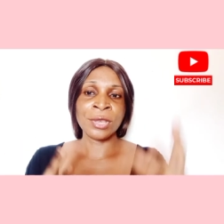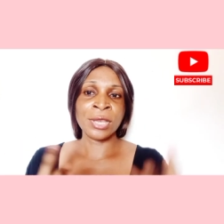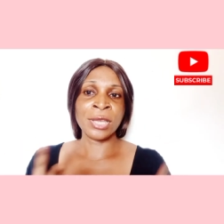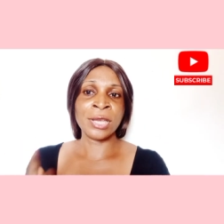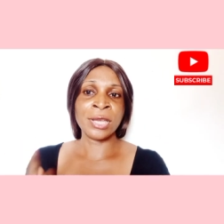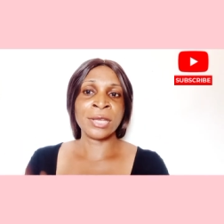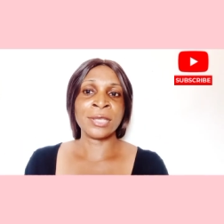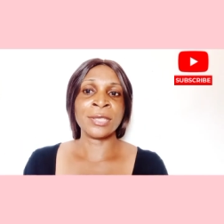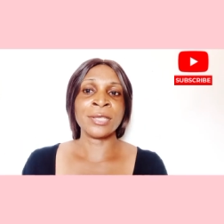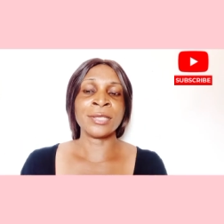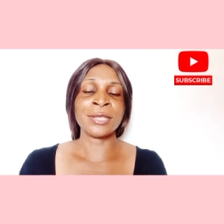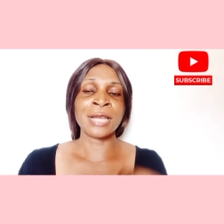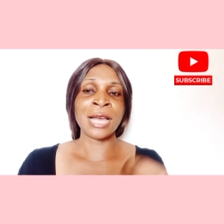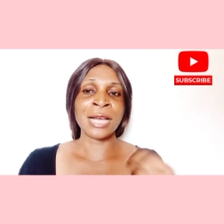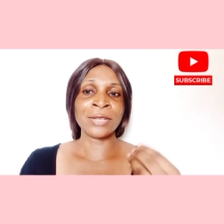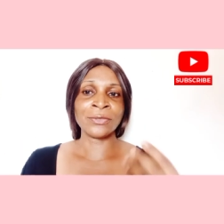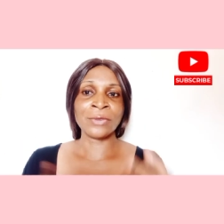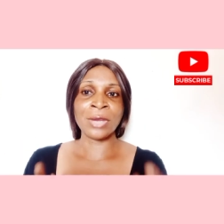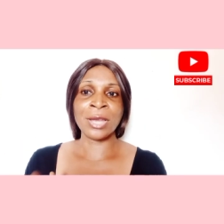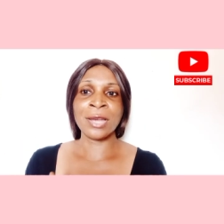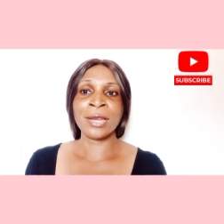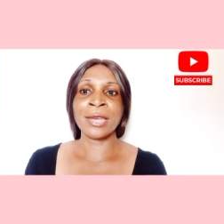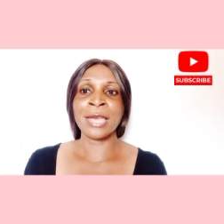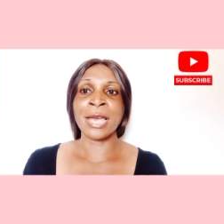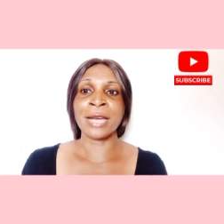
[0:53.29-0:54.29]
it is
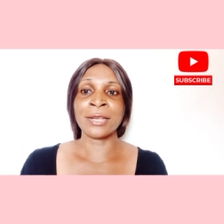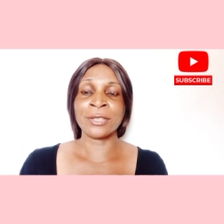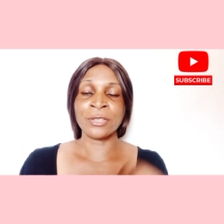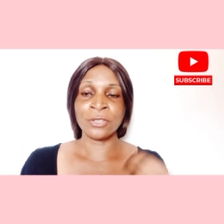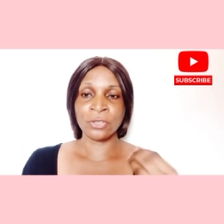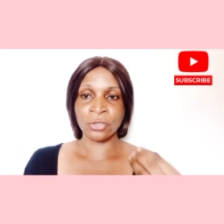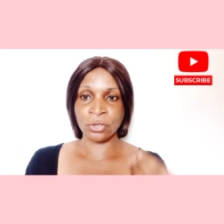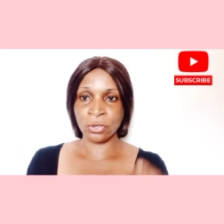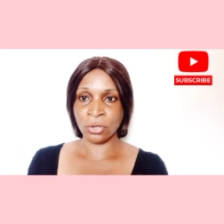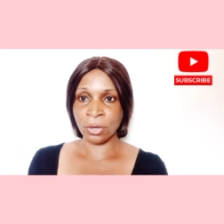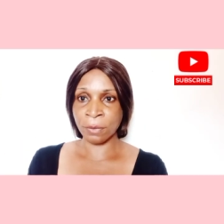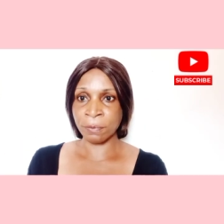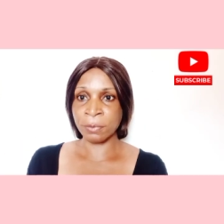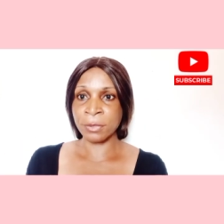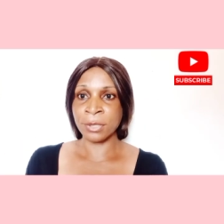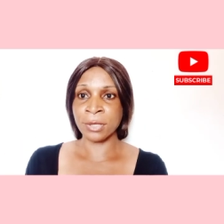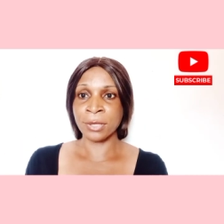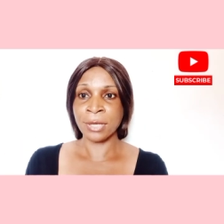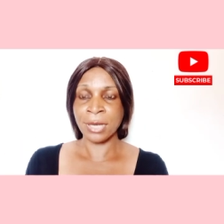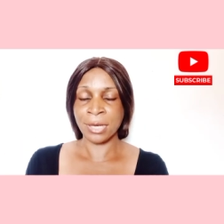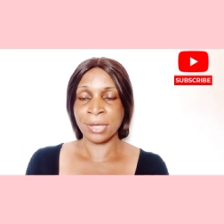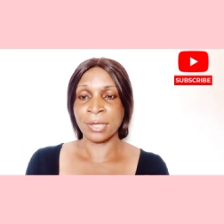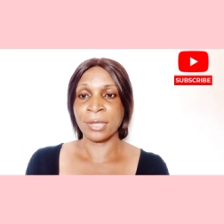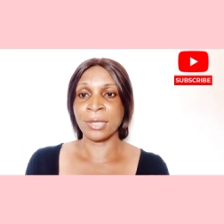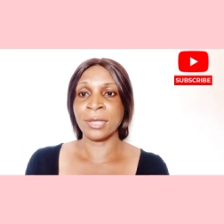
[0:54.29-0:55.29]
actually reacting to something
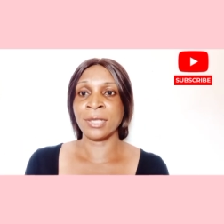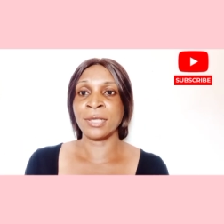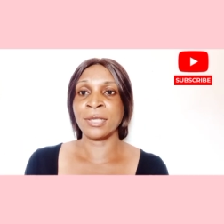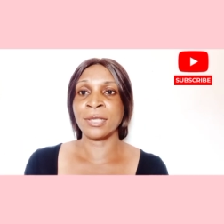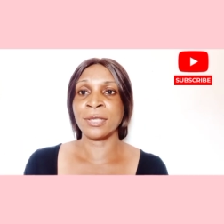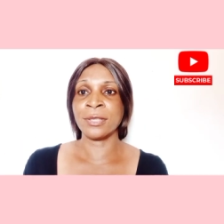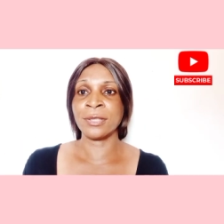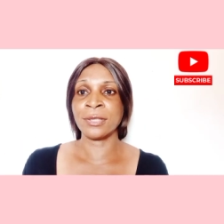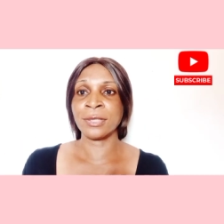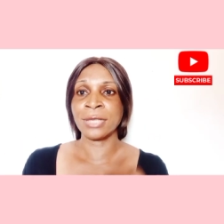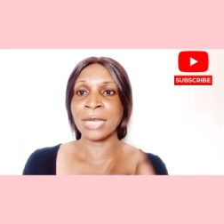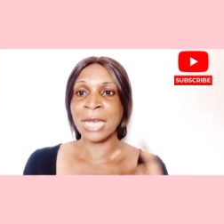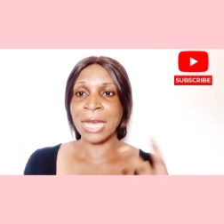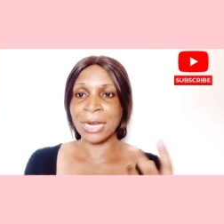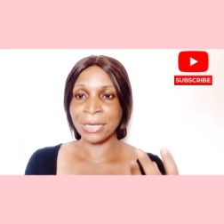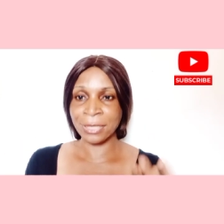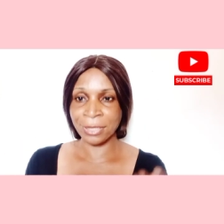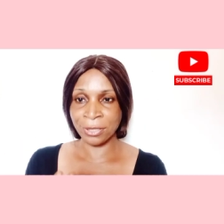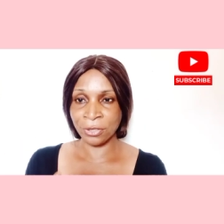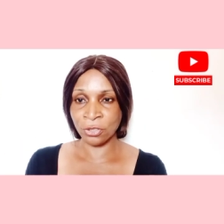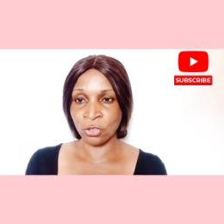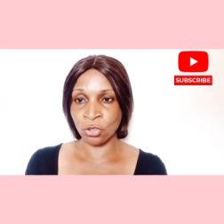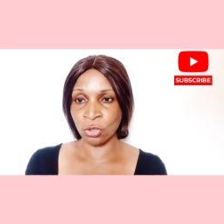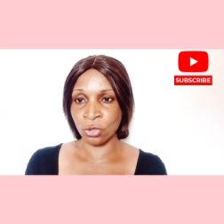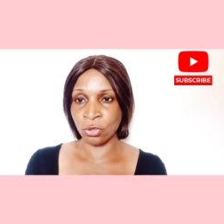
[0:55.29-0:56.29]
yes it is
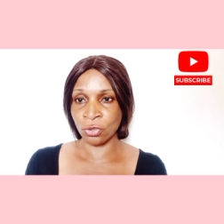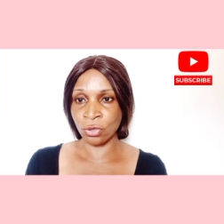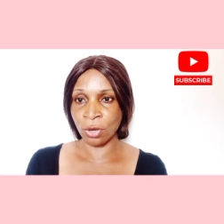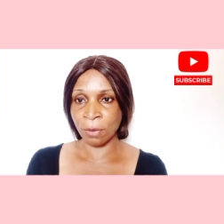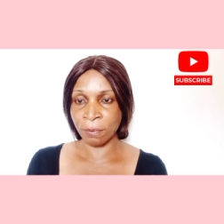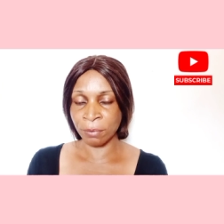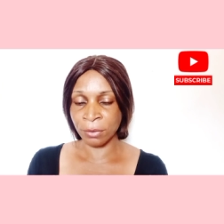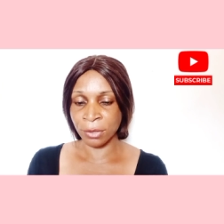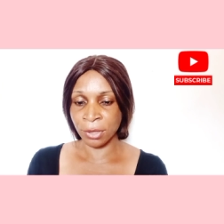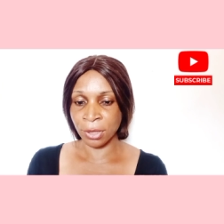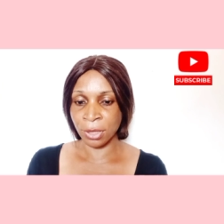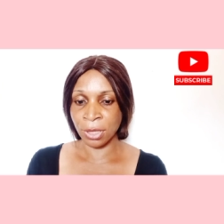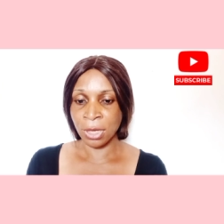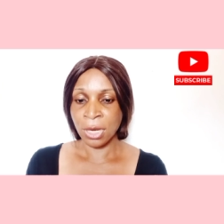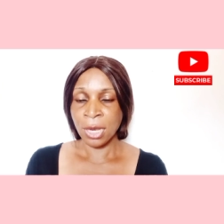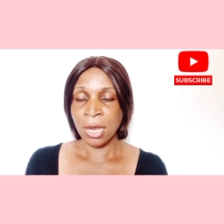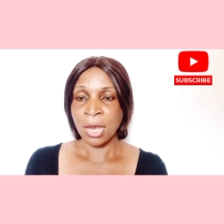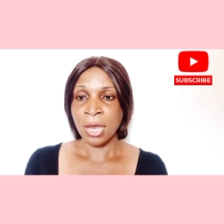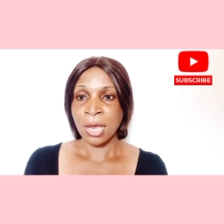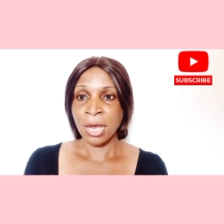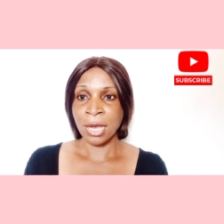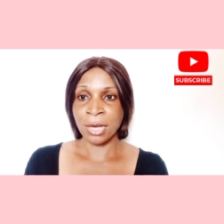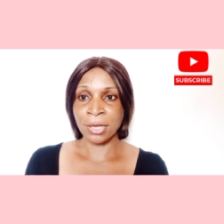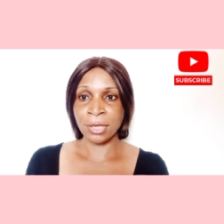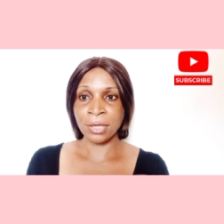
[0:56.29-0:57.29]
reacting to something
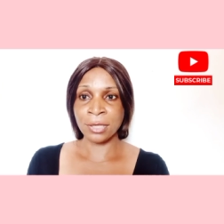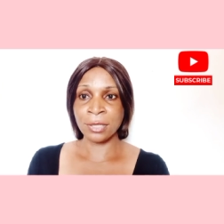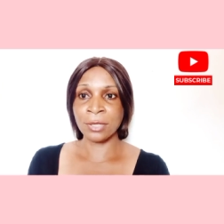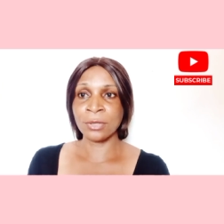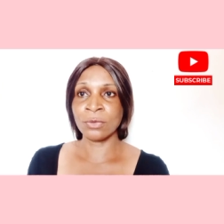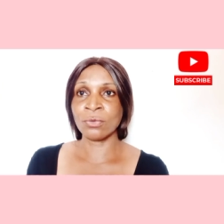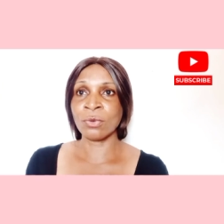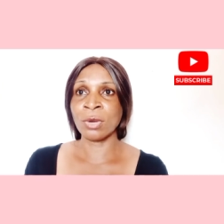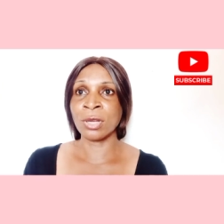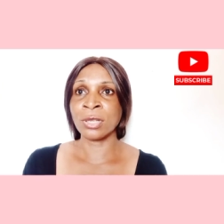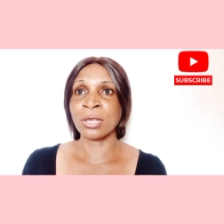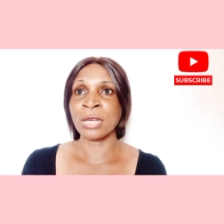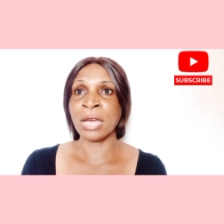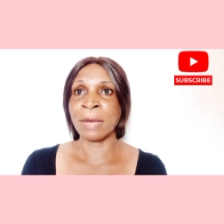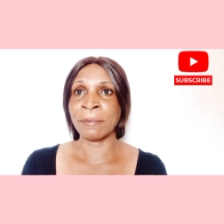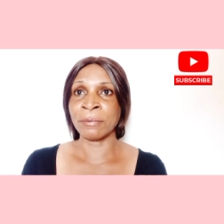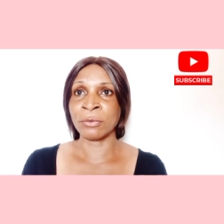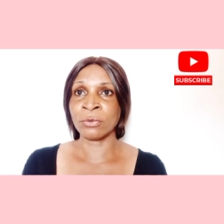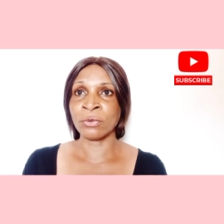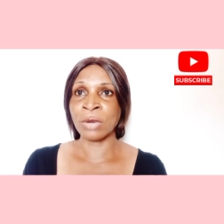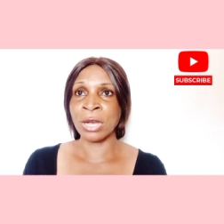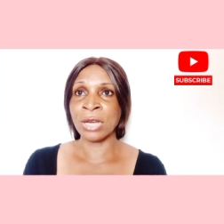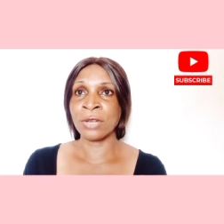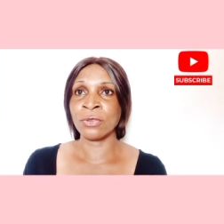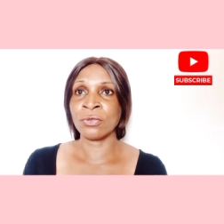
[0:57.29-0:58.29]
and this is what I'm
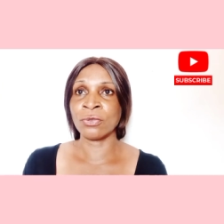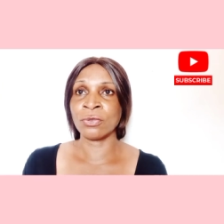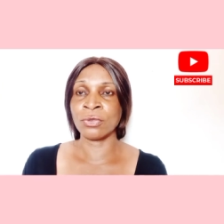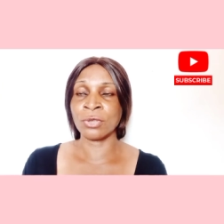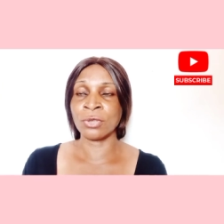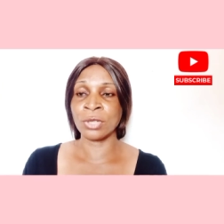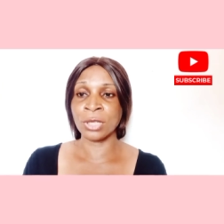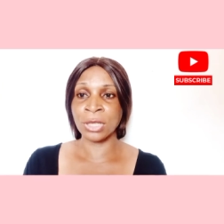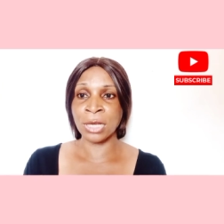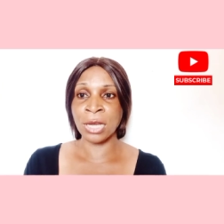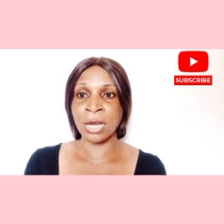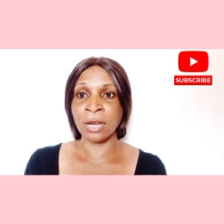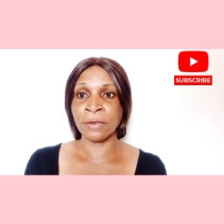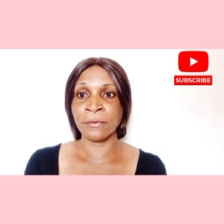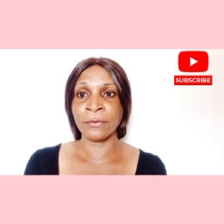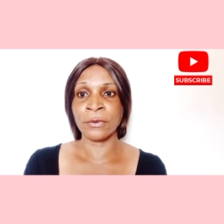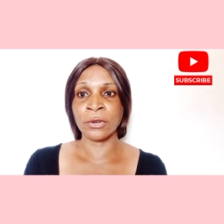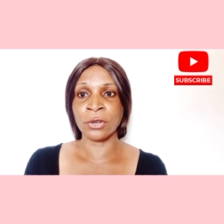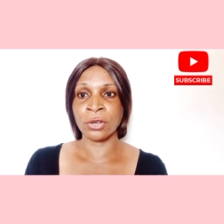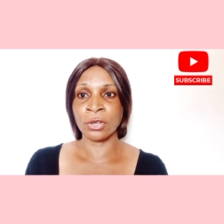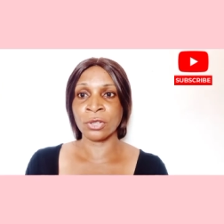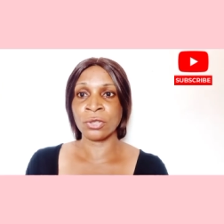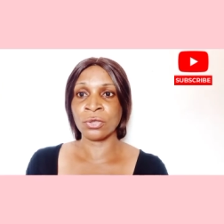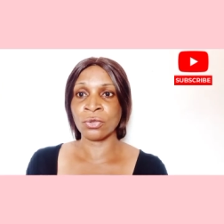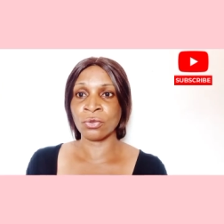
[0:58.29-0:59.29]
trying to dig out for
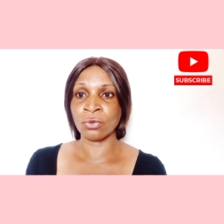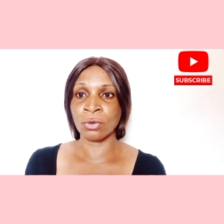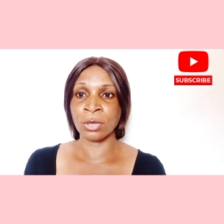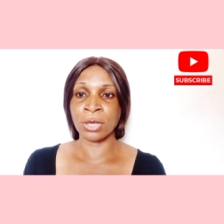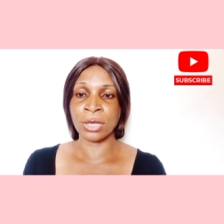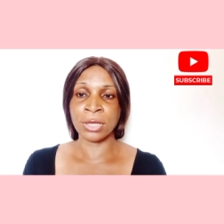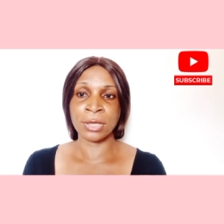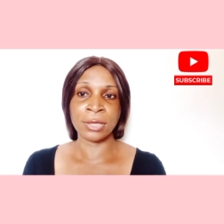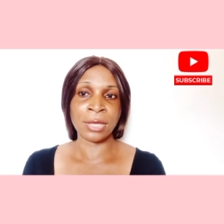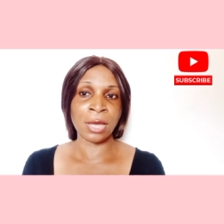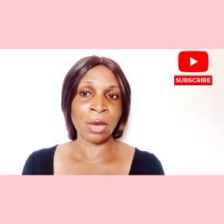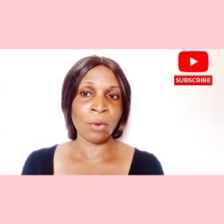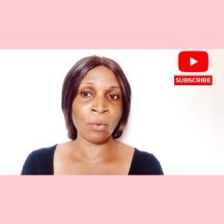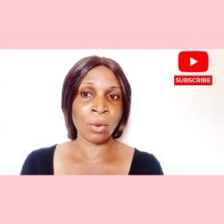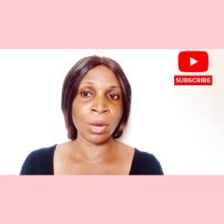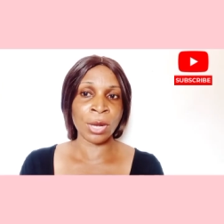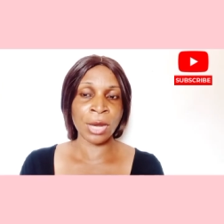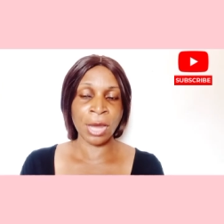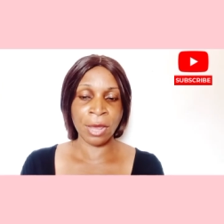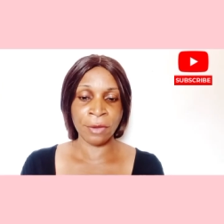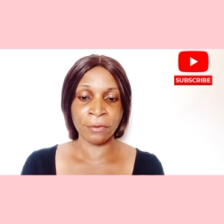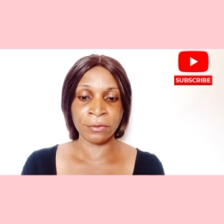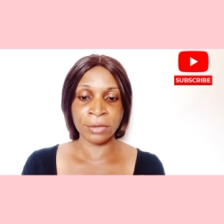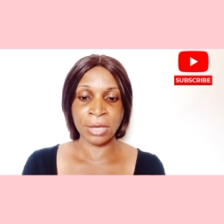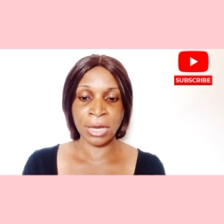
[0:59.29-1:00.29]
us to understand one
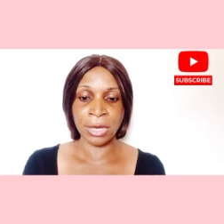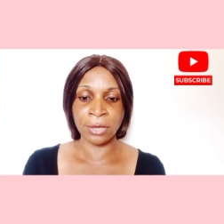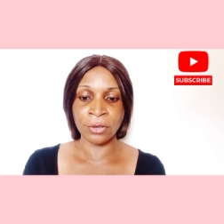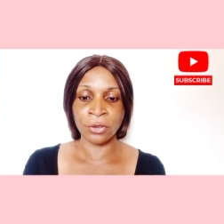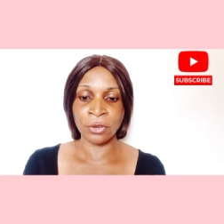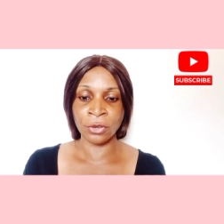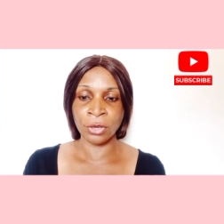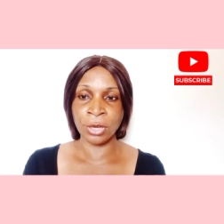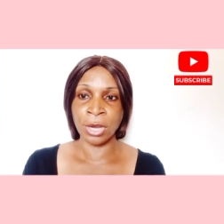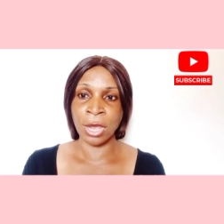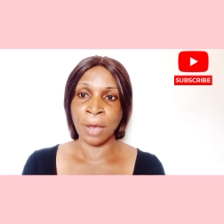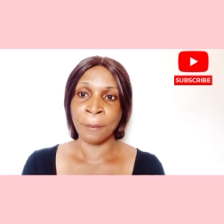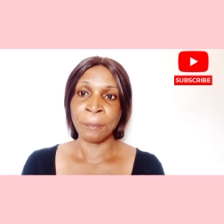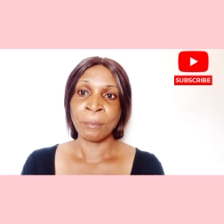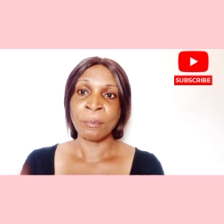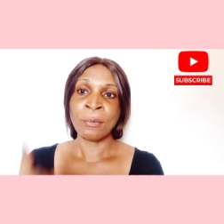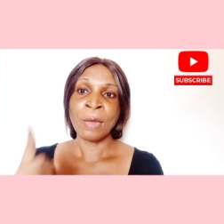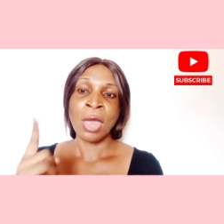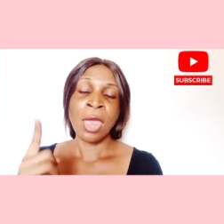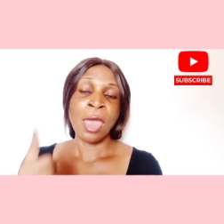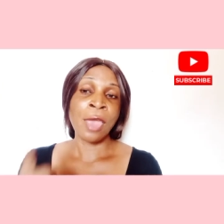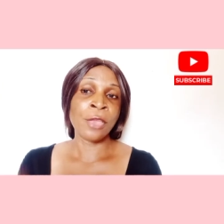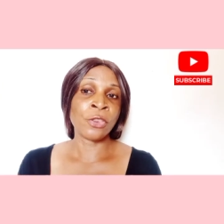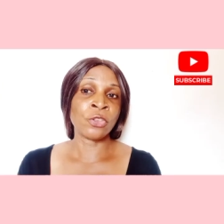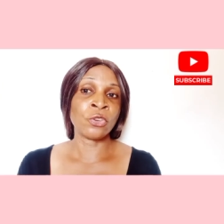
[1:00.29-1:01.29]
after the other.
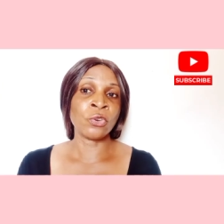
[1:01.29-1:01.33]
It